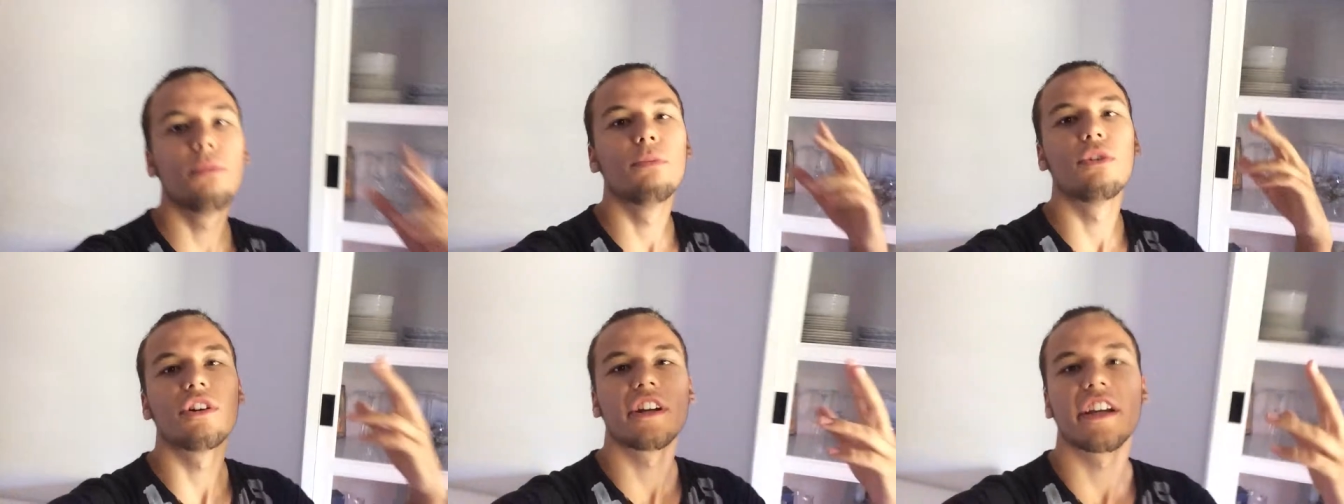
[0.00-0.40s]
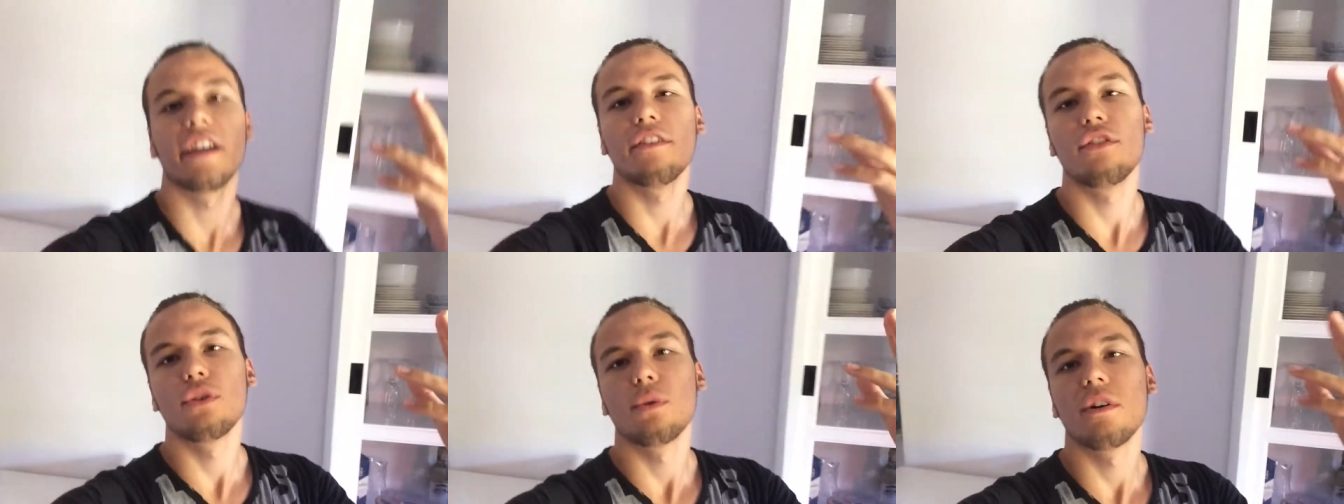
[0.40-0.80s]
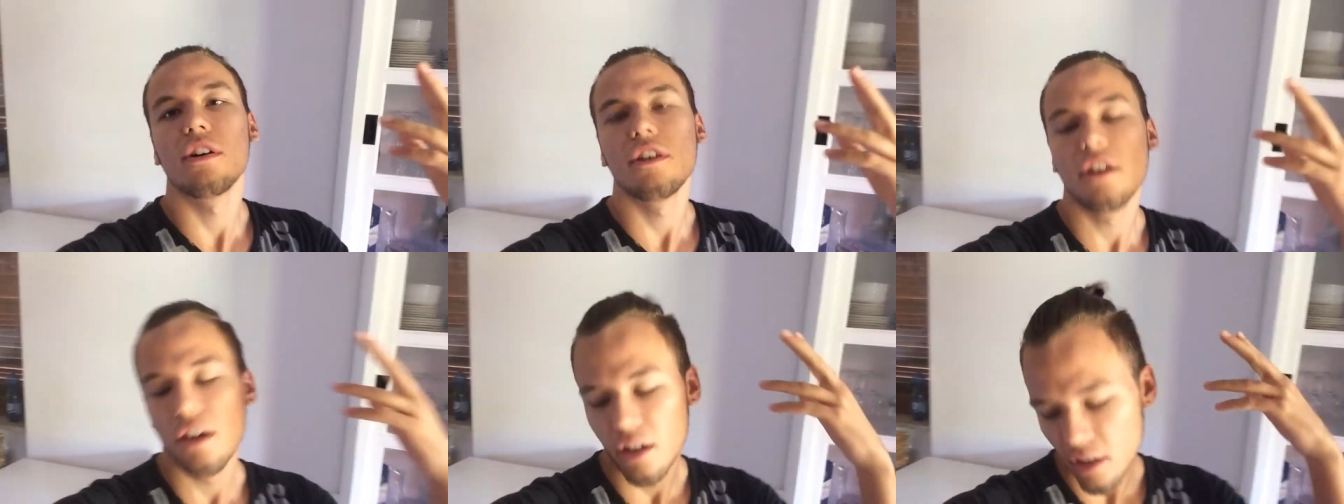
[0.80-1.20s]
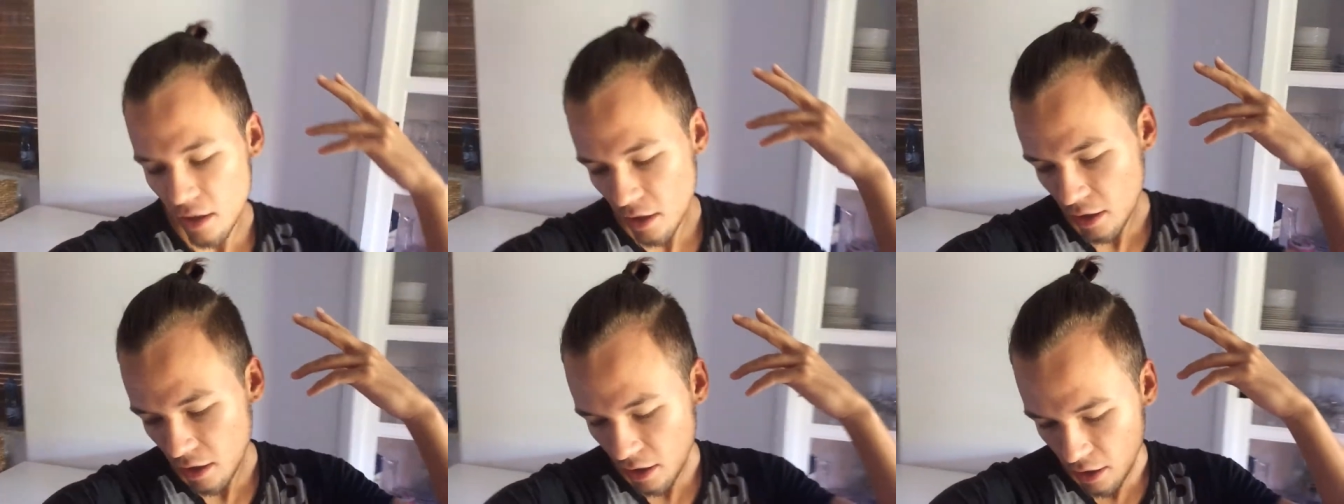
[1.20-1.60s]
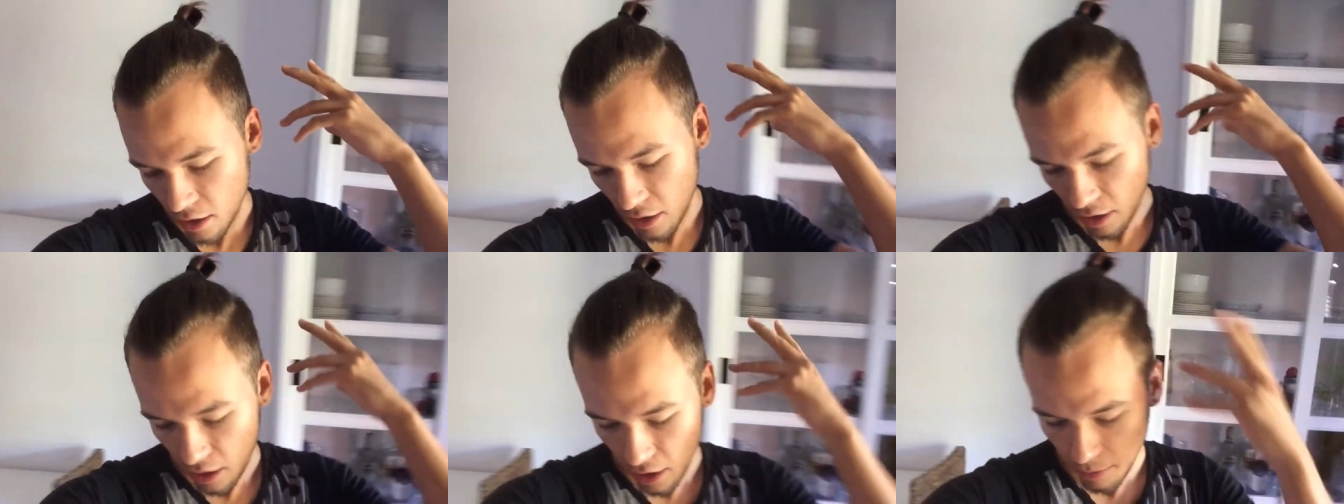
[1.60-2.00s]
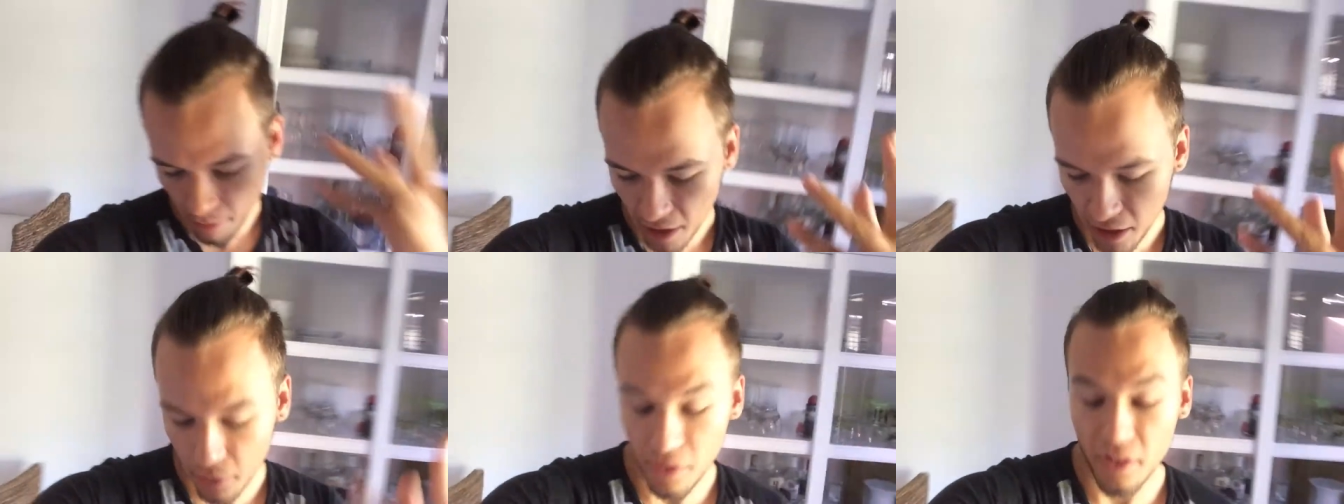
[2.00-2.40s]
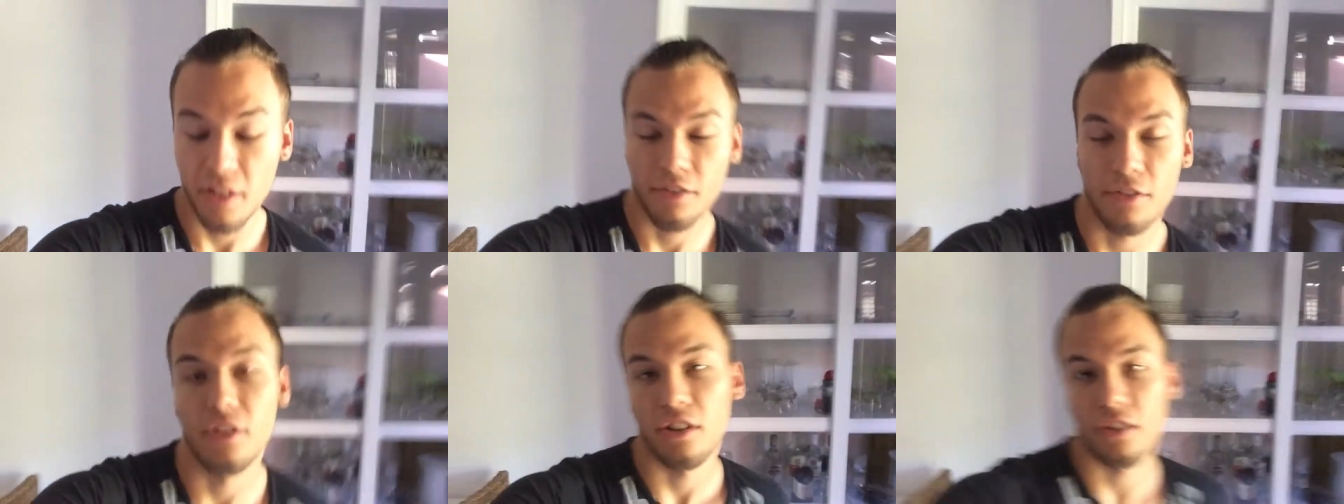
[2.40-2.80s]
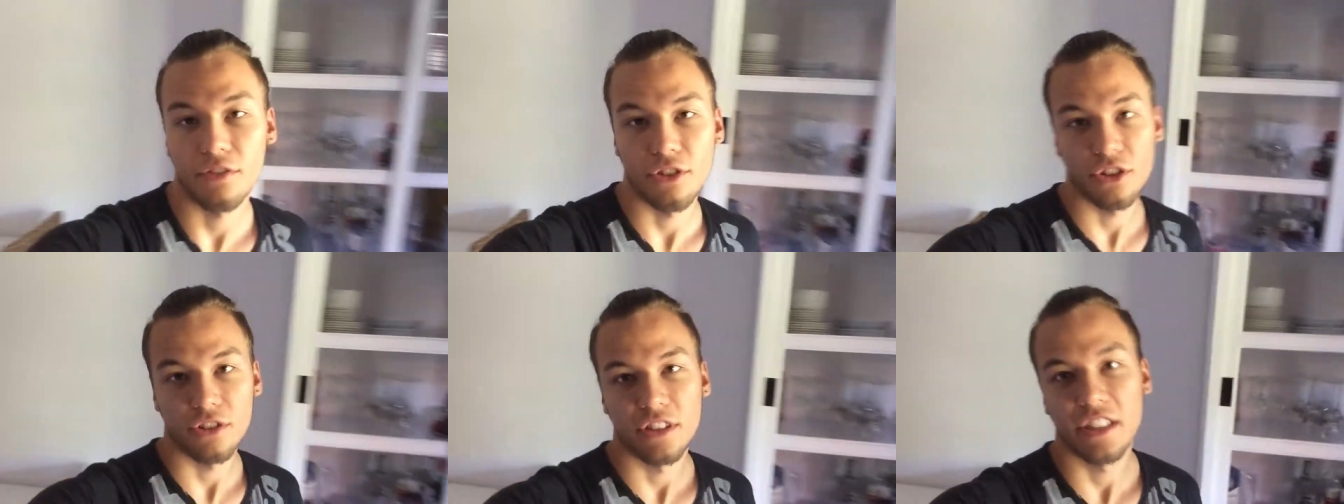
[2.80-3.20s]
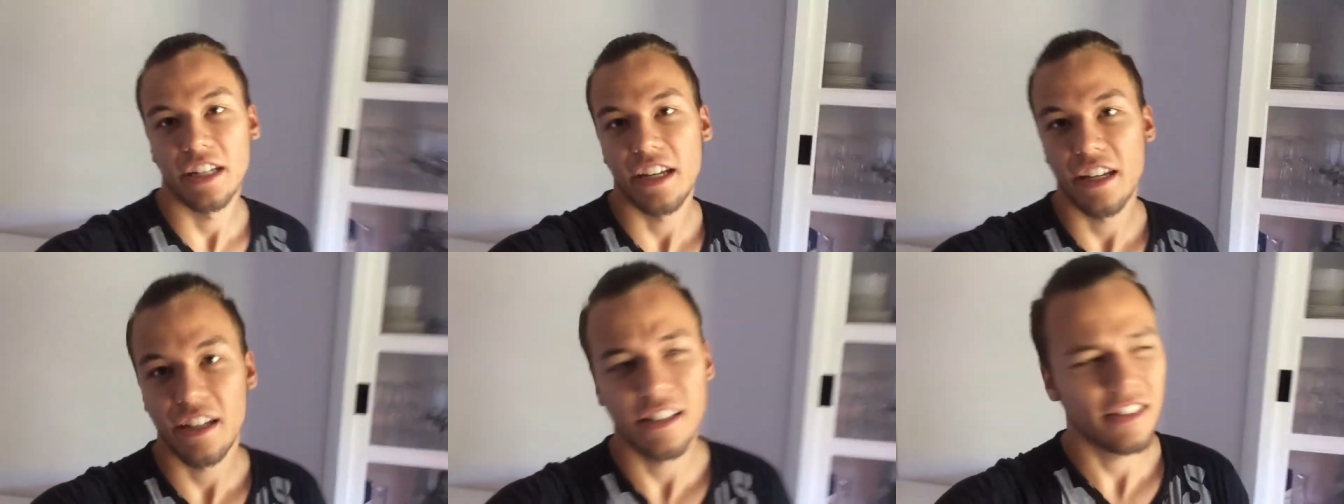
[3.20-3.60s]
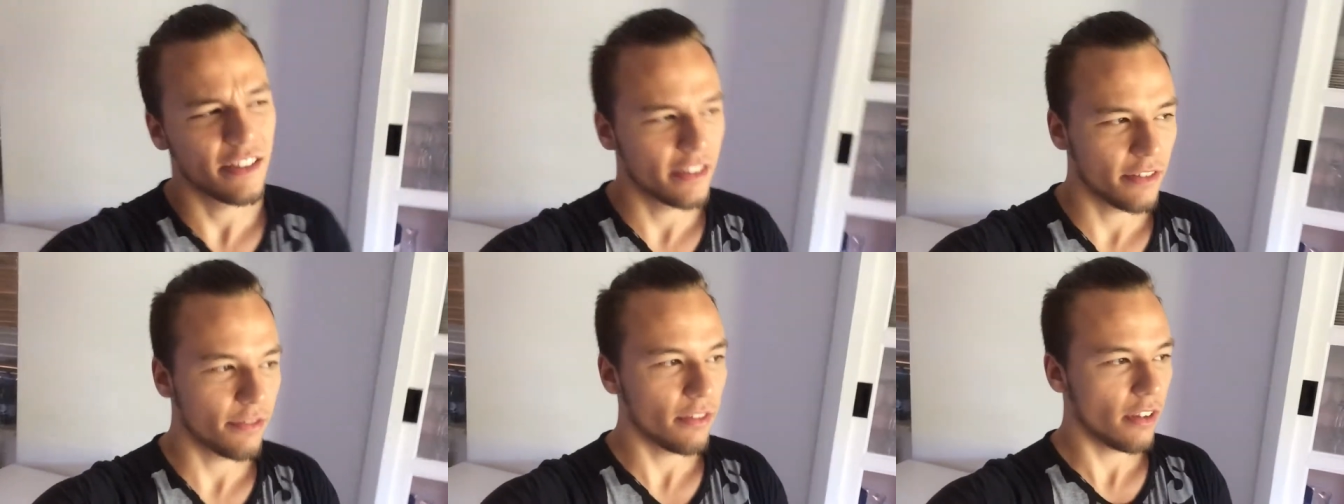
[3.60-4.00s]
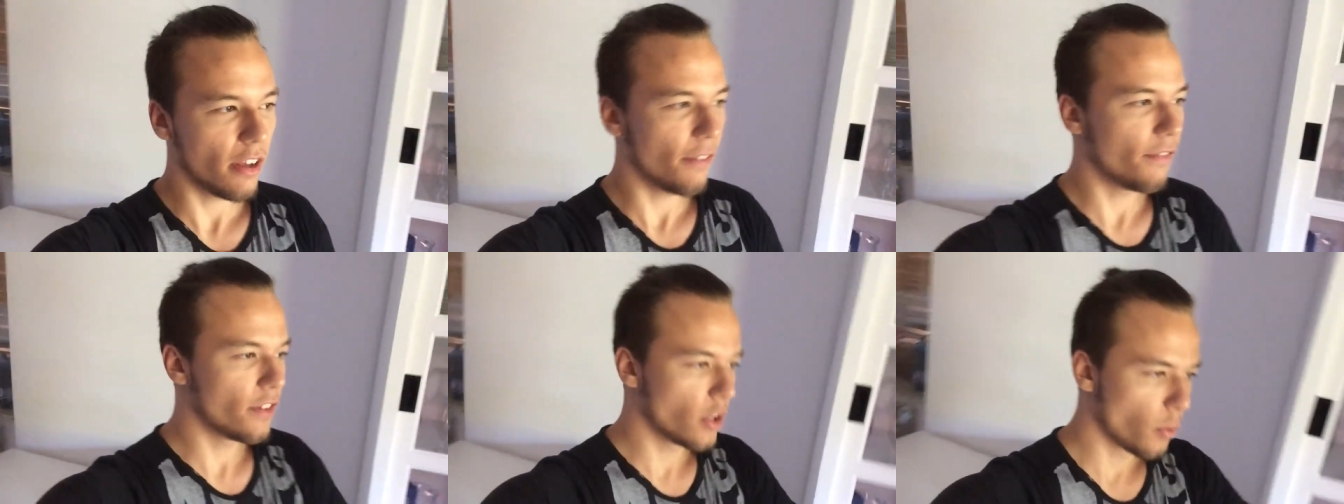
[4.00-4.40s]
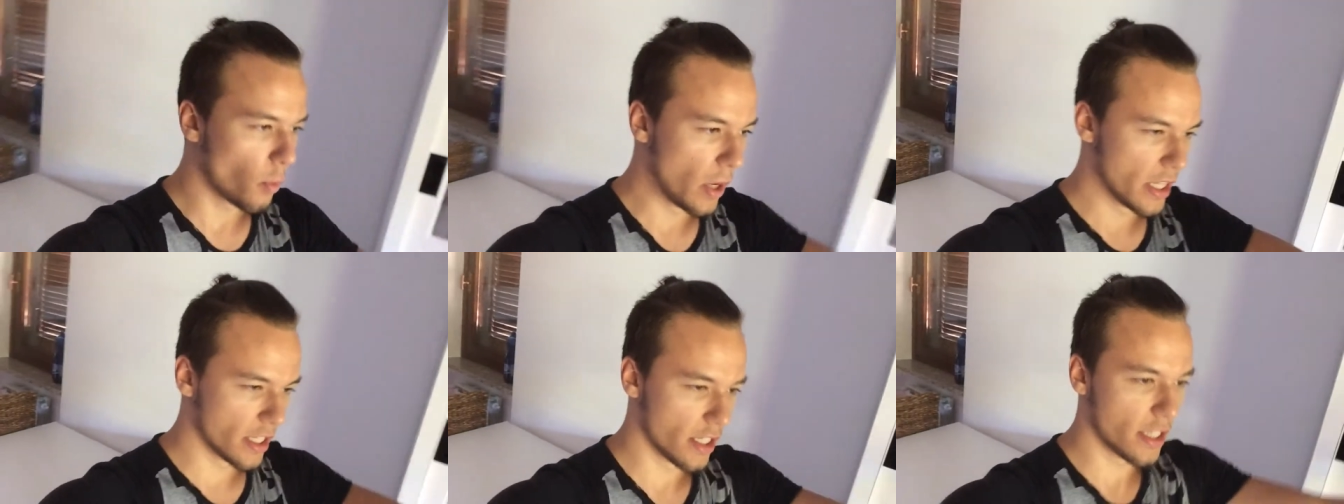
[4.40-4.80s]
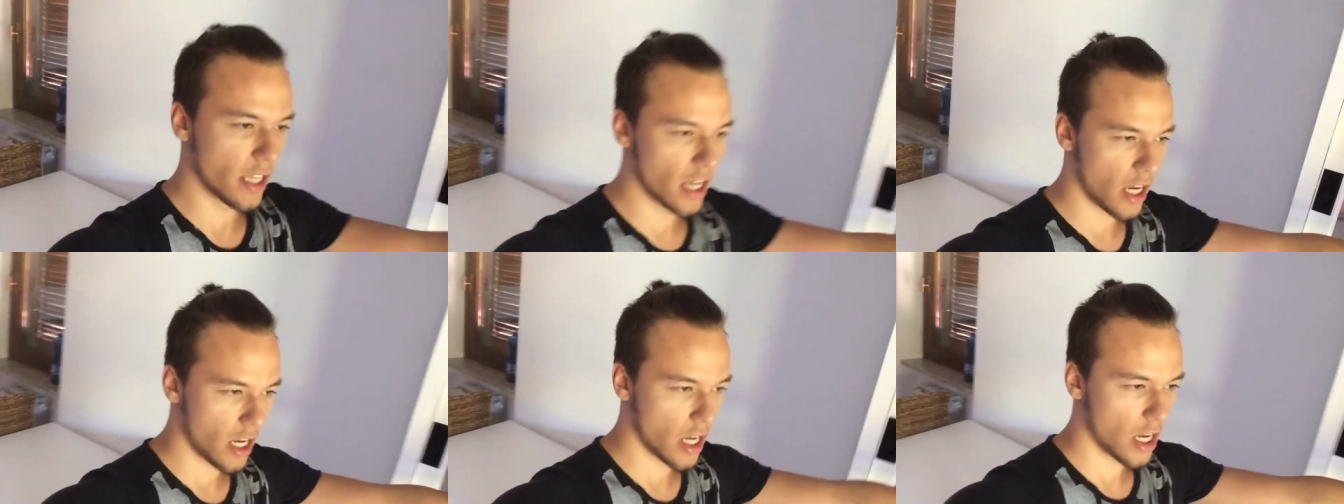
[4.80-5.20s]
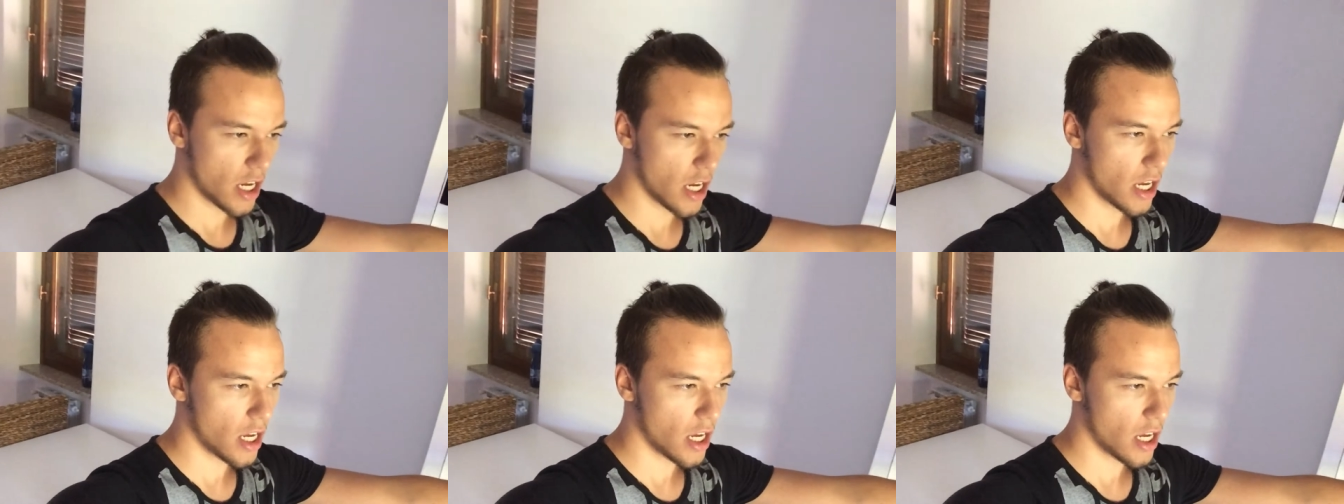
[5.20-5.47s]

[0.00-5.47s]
morning everyone, I'm back with another vlog for you today. It's a lovely Wednesday,